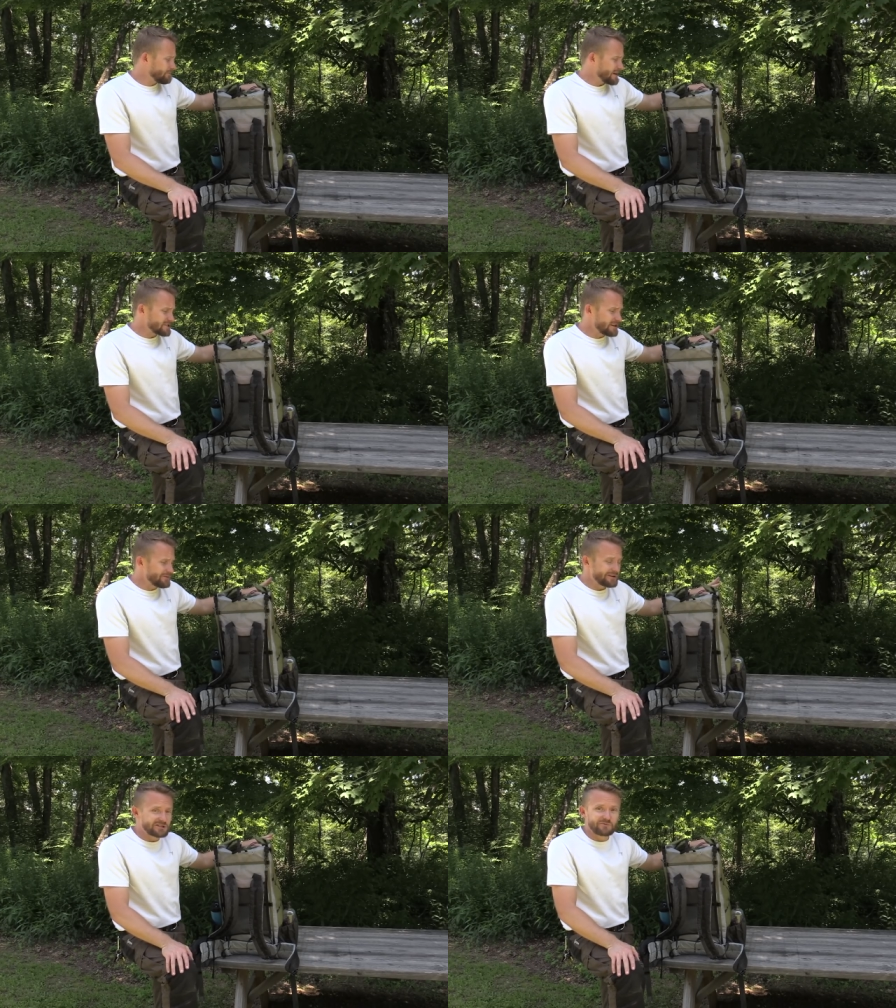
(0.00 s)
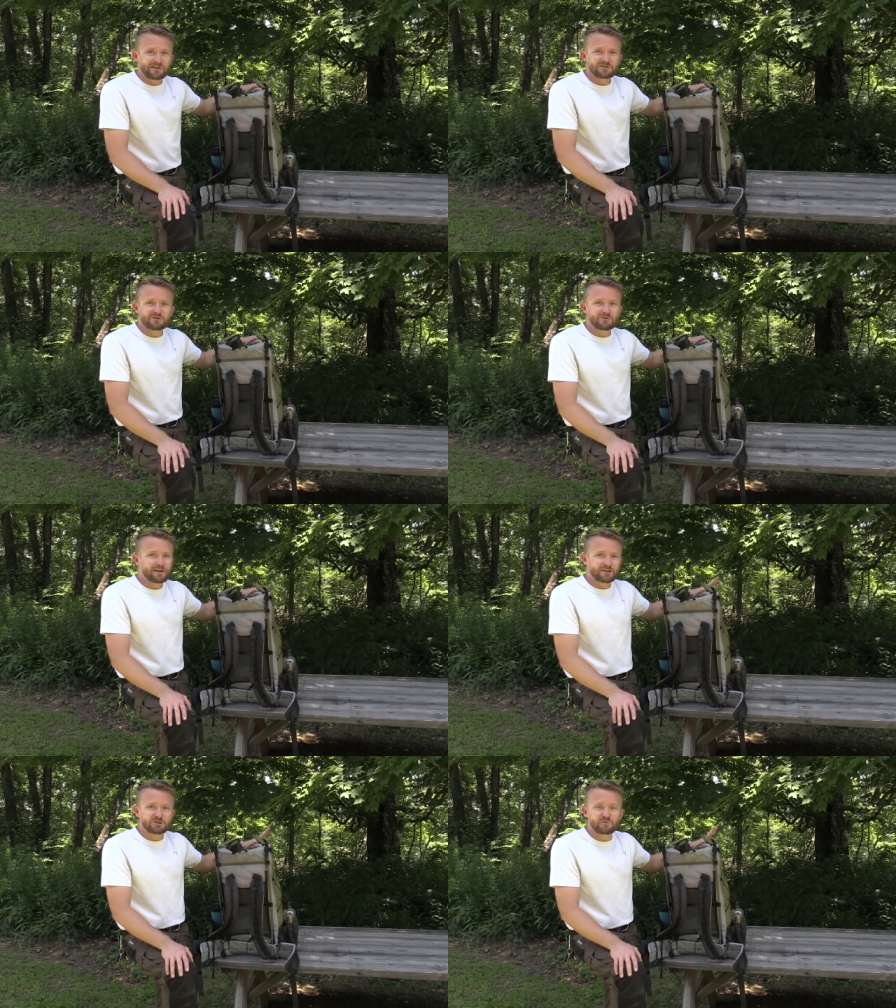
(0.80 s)
Basically, we just went to
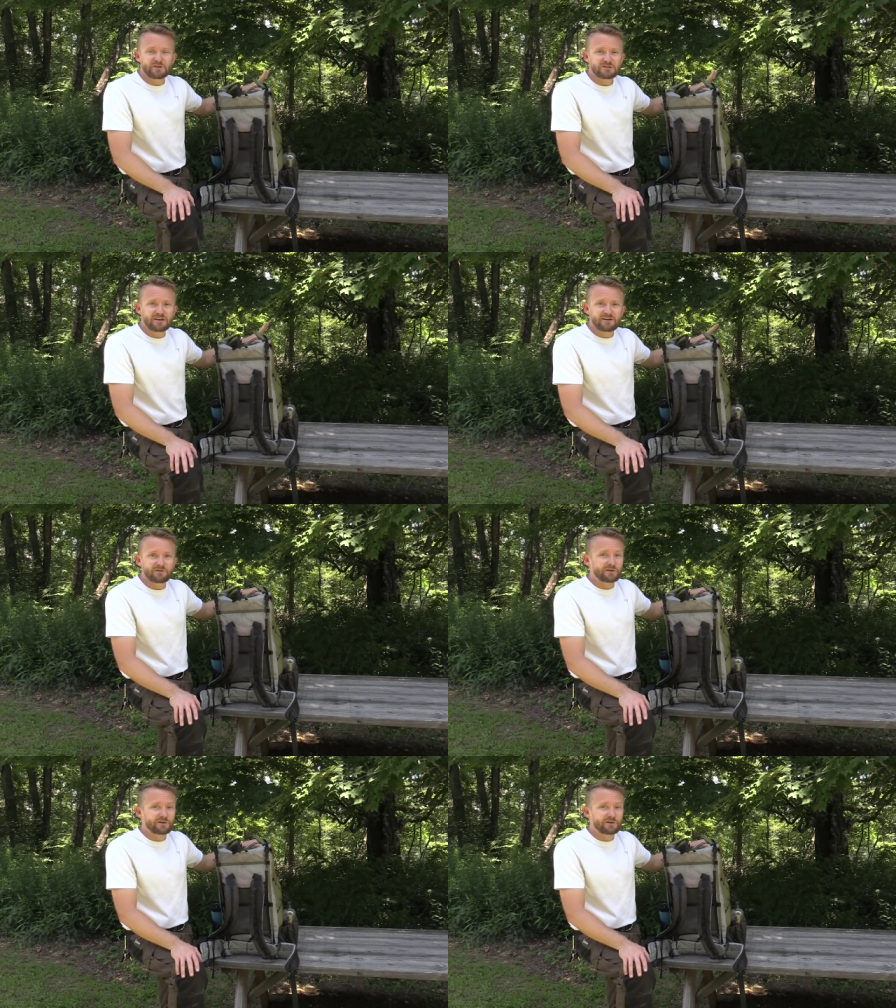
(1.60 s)
like a shipping center.